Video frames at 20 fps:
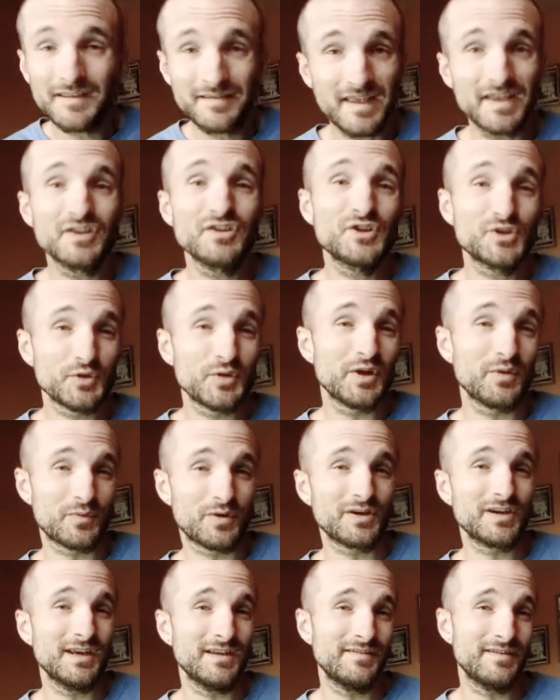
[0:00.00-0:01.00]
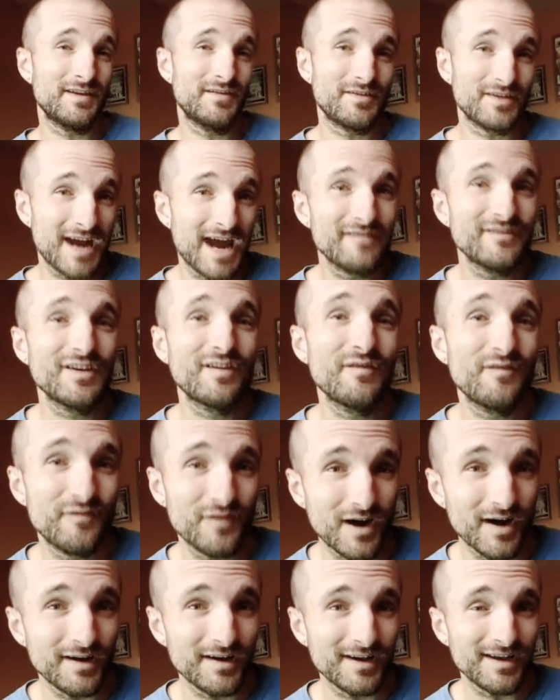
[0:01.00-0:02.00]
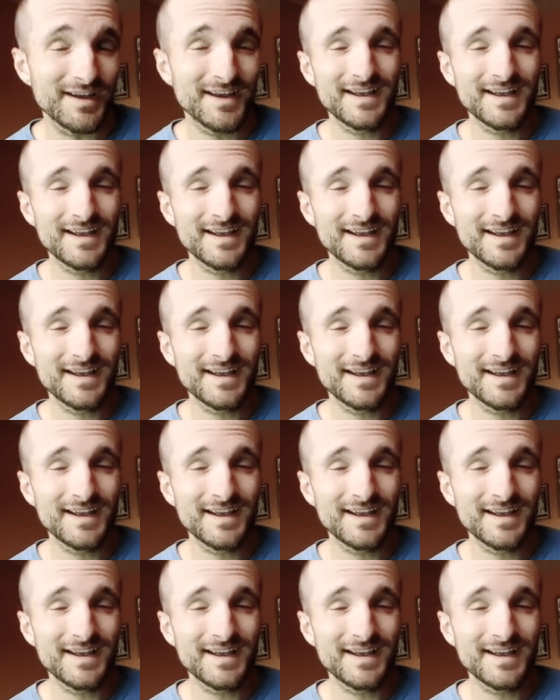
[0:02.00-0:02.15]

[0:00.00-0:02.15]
They enjoy working there. They're having fun.